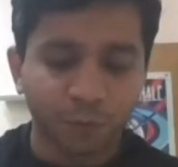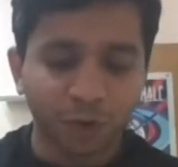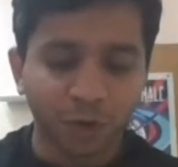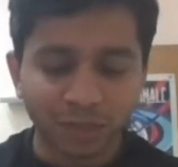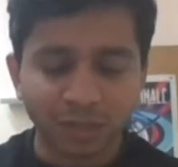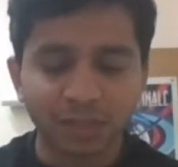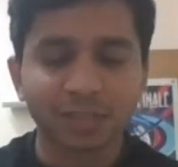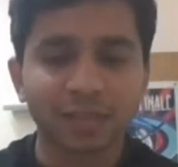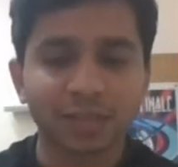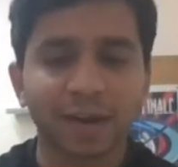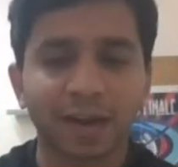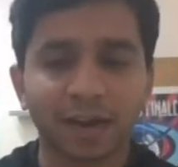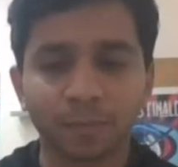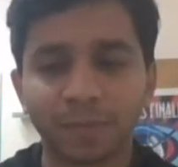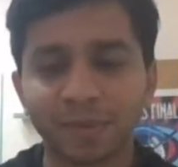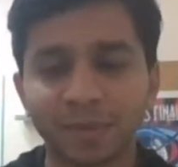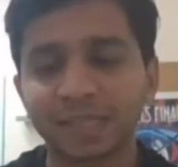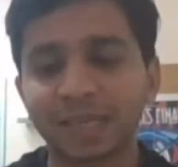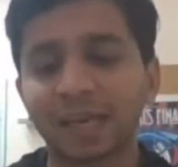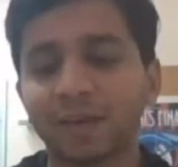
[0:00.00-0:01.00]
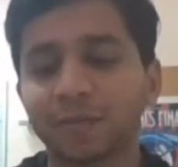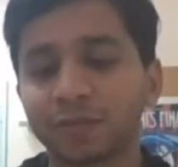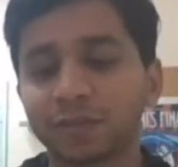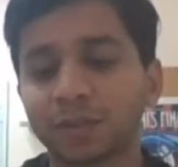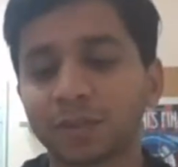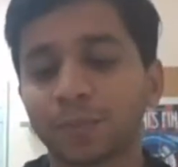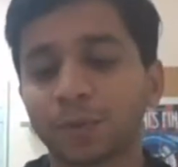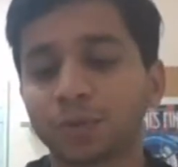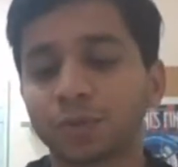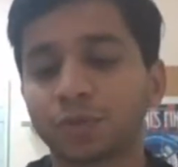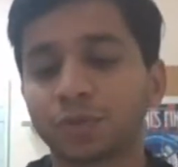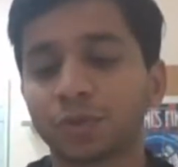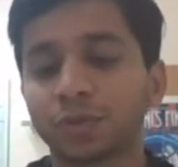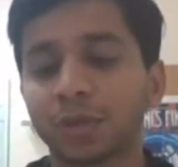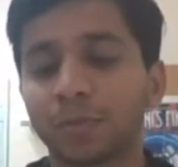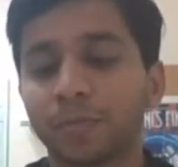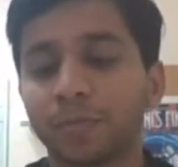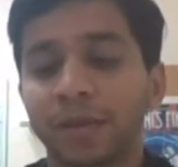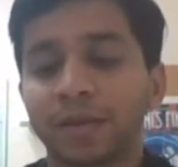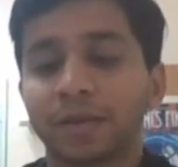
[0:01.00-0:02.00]
for this grant, basically, I was supposed to
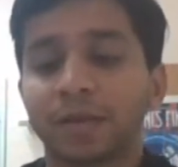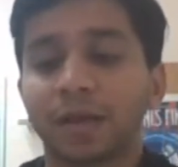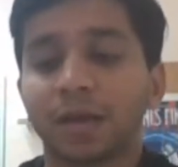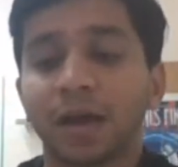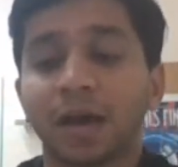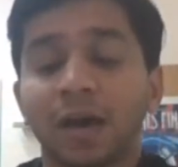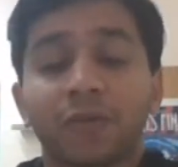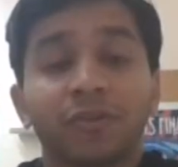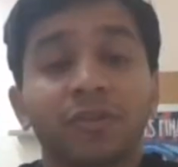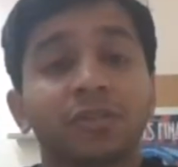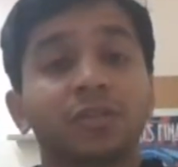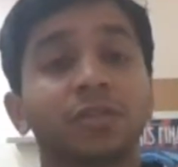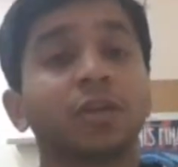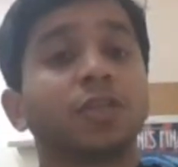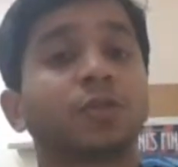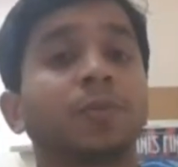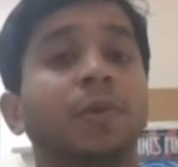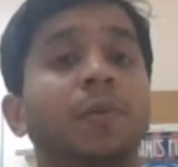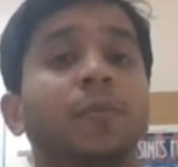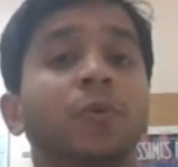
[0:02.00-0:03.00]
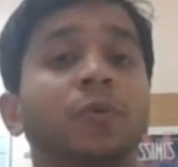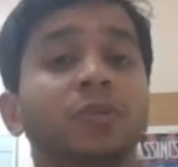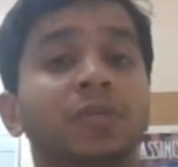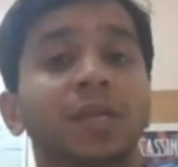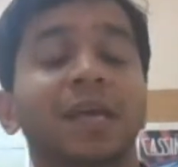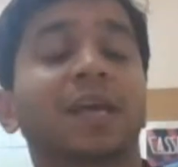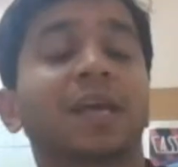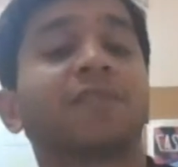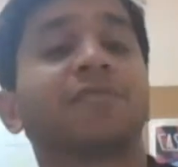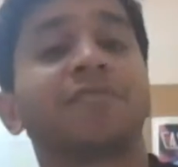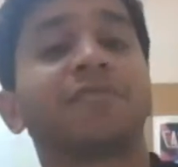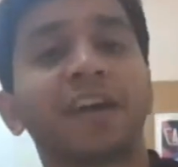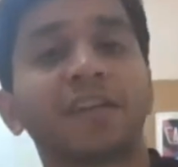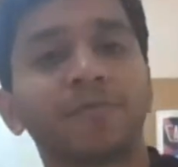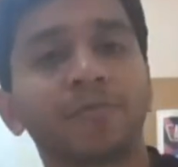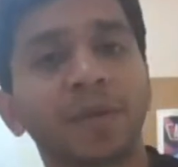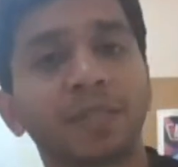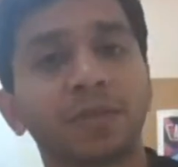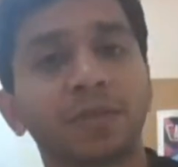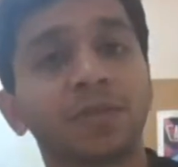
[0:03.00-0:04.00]
submit a research proposal, like a
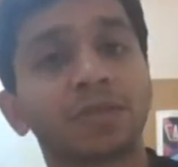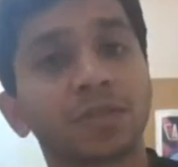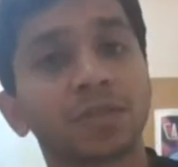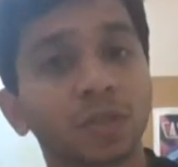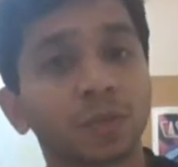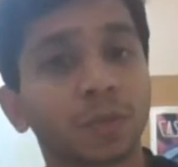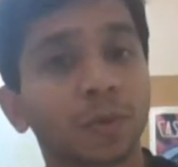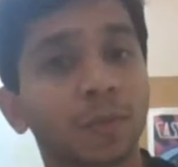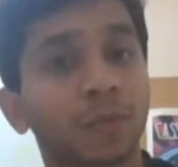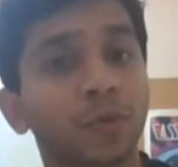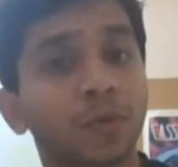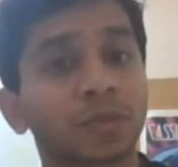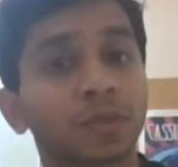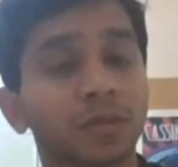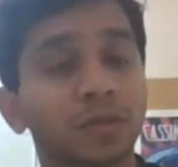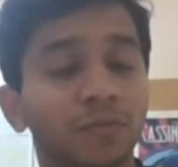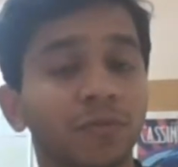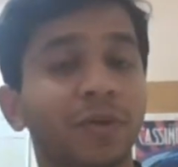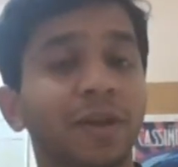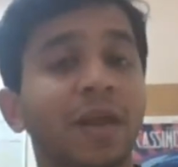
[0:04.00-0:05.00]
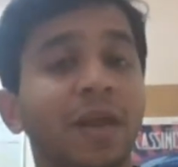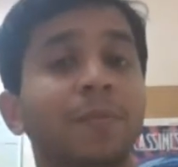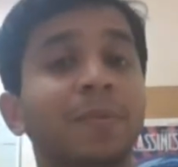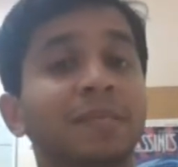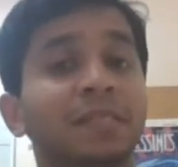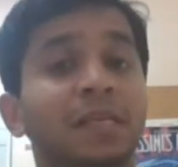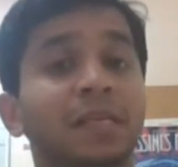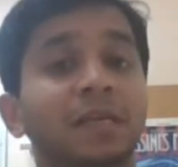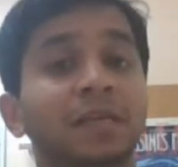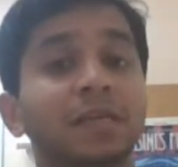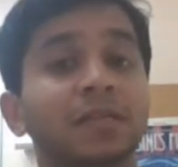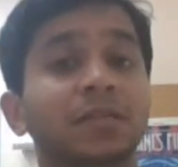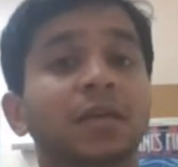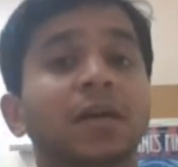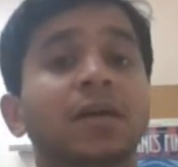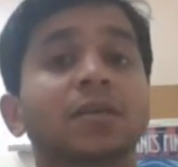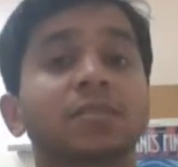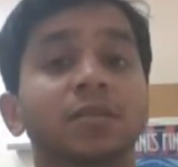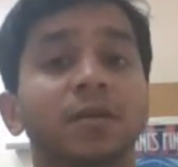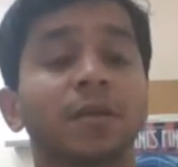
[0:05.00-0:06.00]
five page research proposal, where I basically
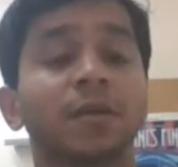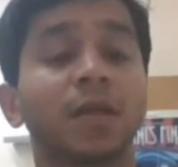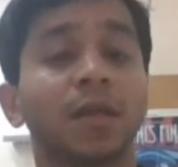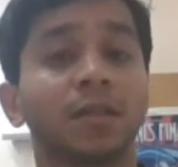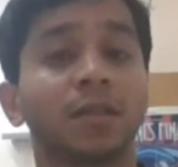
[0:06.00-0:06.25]
discussed